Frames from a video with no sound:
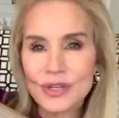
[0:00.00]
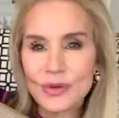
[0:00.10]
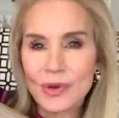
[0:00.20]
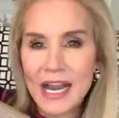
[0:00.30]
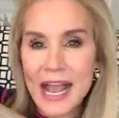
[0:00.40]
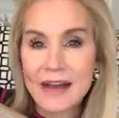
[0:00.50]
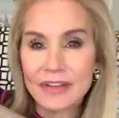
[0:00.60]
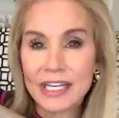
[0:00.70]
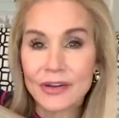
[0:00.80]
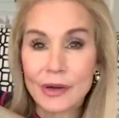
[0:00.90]
you what I have
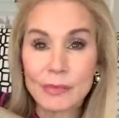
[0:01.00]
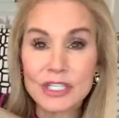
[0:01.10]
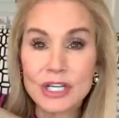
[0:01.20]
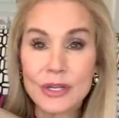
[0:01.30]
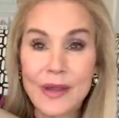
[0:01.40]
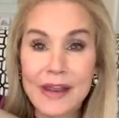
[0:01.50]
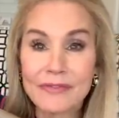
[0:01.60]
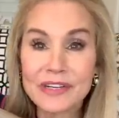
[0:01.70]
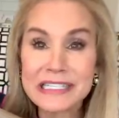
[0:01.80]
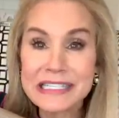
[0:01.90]
in here, and I'm going to show you
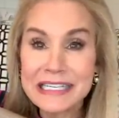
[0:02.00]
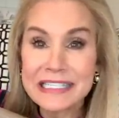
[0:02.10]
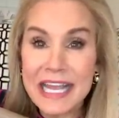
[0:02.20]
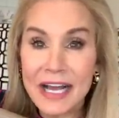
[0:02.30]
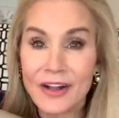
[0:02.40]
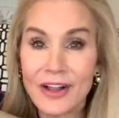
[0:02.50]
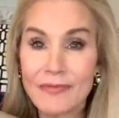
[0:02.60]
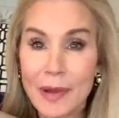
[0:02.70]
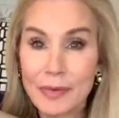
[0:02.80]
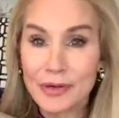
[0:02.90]
every detail of
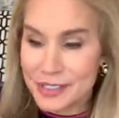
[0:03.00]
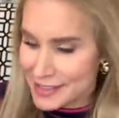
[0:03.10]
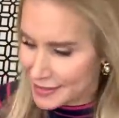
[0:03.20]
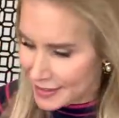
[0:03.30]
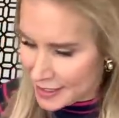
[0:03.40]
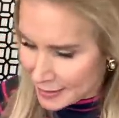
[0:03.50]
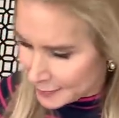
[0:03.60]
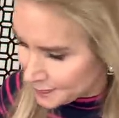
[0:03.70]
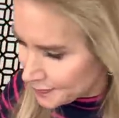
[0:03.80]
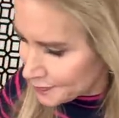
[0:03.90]
my purse.
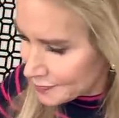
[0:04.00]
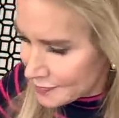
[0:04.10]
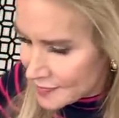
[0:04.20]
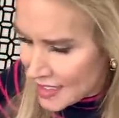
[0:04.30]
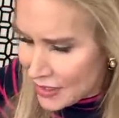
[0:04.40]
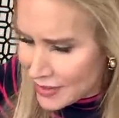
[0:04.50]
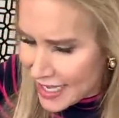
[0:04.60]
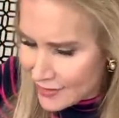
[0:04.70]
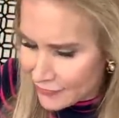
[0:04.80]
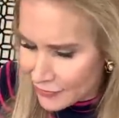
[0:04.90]

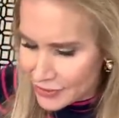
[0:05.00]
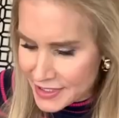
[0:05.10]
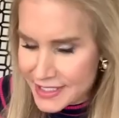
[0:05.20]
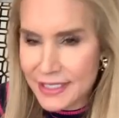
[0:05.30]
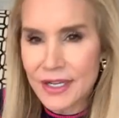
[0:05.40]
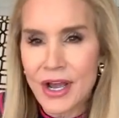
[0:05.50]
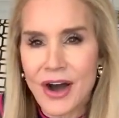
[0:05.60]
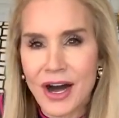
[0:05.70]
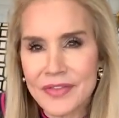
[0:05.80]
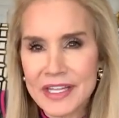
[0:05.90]
Okay, first
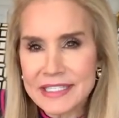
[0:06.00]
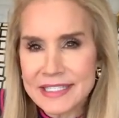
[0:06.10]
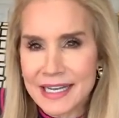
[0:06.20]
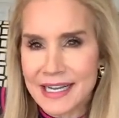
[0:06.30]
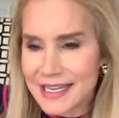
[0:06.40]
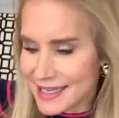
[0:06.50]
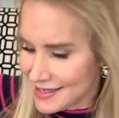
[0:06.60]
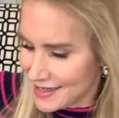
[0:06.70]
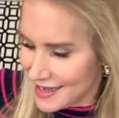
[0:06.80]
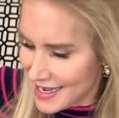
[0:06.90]
on this side,
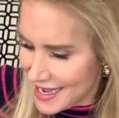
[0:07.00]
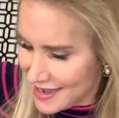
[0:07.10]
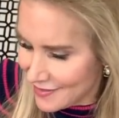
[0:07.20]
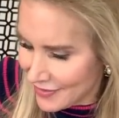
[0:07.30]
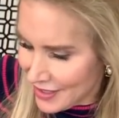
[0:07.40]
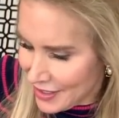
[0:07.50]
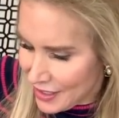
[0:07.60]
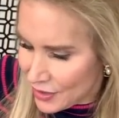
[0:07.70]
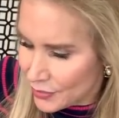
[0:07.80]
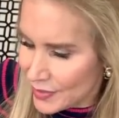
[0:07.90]
I have
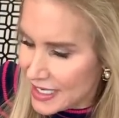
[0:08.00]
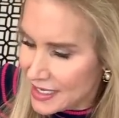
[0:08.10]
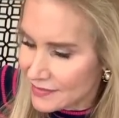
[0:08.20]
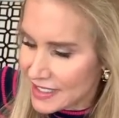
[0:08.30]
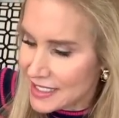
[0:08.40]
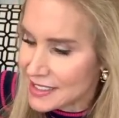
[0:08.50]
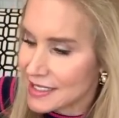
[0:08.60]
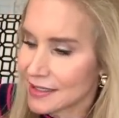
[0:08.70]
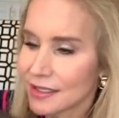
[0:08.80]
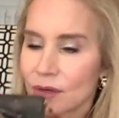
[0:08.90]
three of
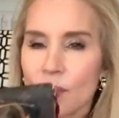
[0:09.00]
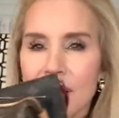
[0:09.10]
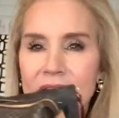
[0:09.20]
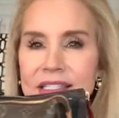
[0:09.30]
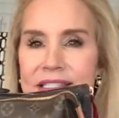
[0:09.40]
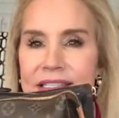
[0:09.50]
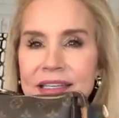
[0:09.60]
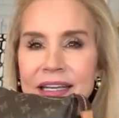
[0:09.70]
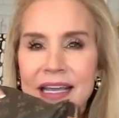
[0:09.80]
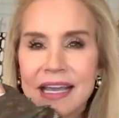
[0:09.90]
these little wallets,
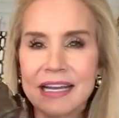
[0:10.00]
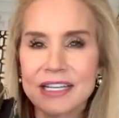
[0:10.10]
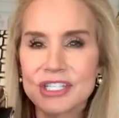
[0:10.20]
and I